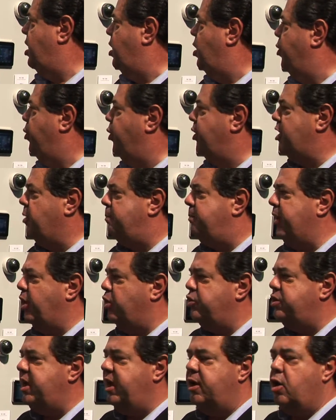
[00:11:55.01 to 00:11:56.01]
with a
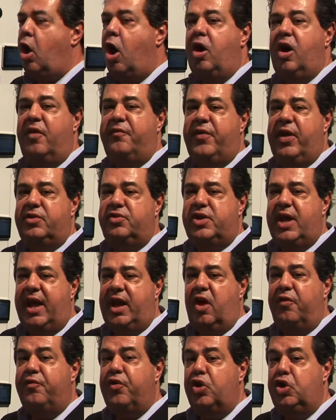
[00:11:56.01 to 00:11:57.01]
built-in RF
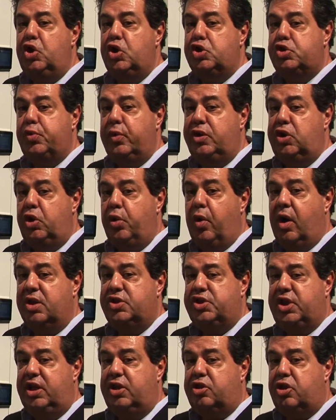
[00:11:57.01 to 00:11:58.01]
antenna for use with
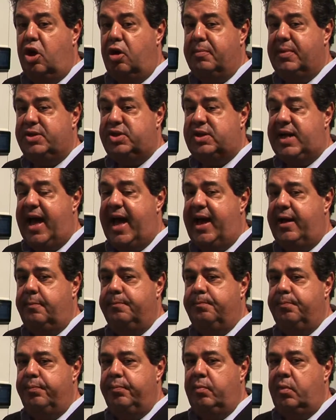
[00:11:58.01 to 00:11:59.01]
URC thermostat,
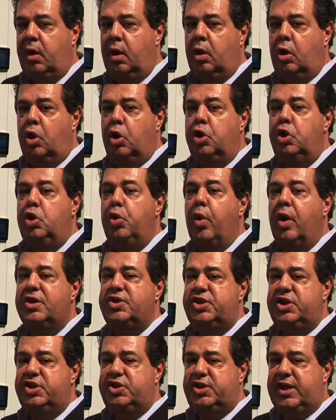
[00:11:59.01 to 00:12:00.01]

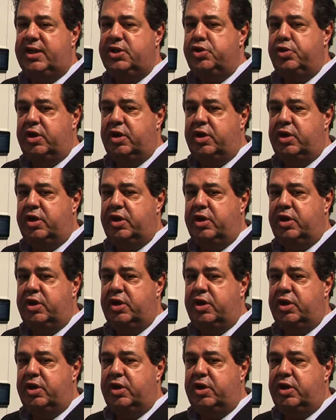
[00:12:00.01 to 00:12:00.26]
URC sensor